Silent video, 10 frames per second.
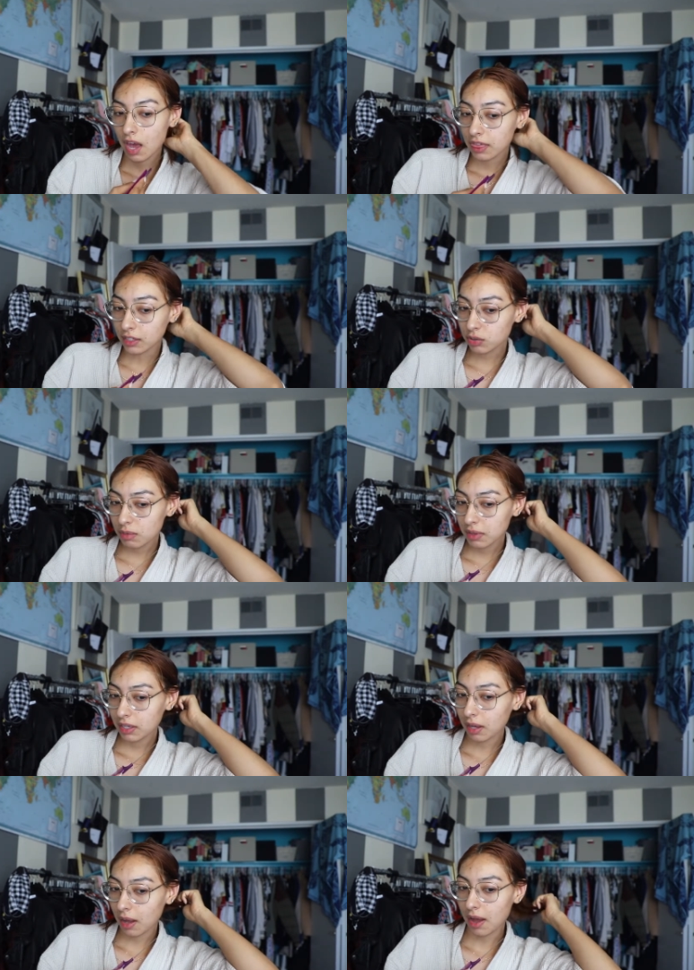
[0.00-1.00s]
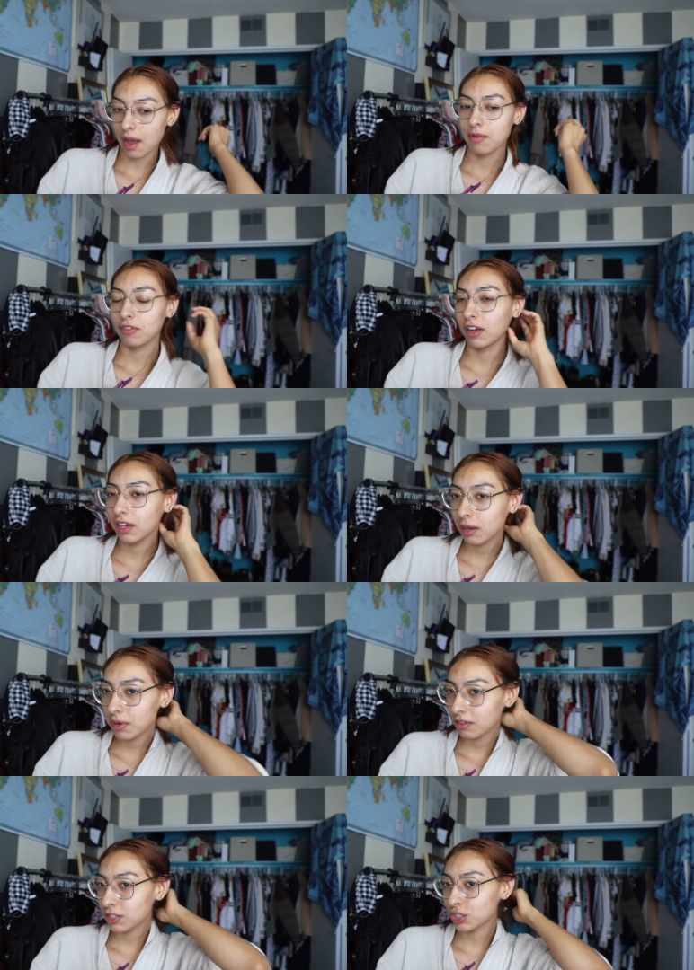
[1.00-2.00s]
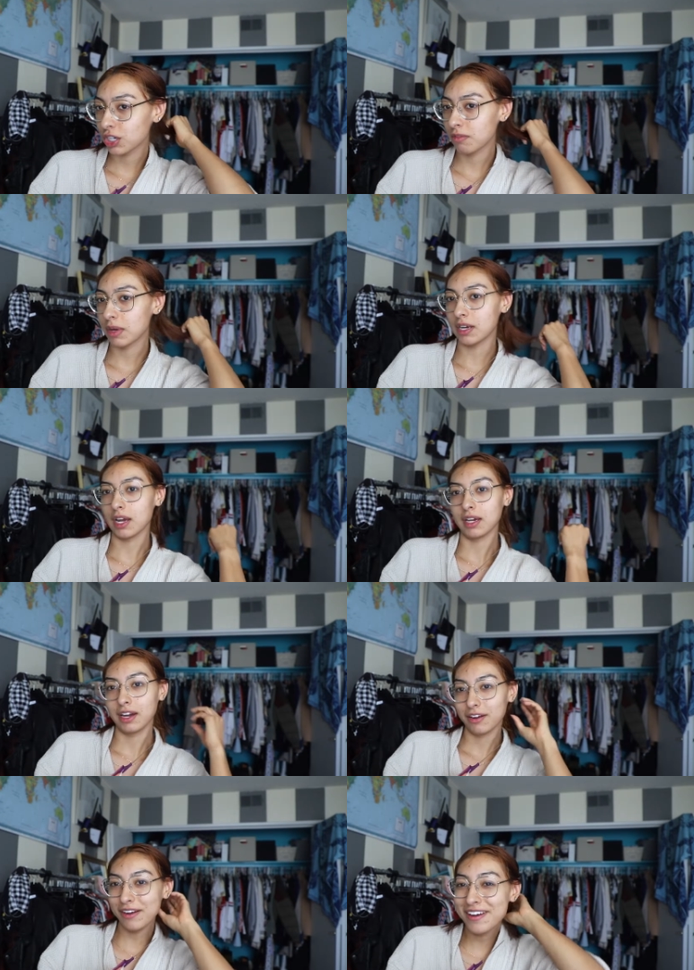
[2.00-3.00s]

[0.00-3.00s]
That's why I'm like I feel like I'm gonna have to shave my neck hair.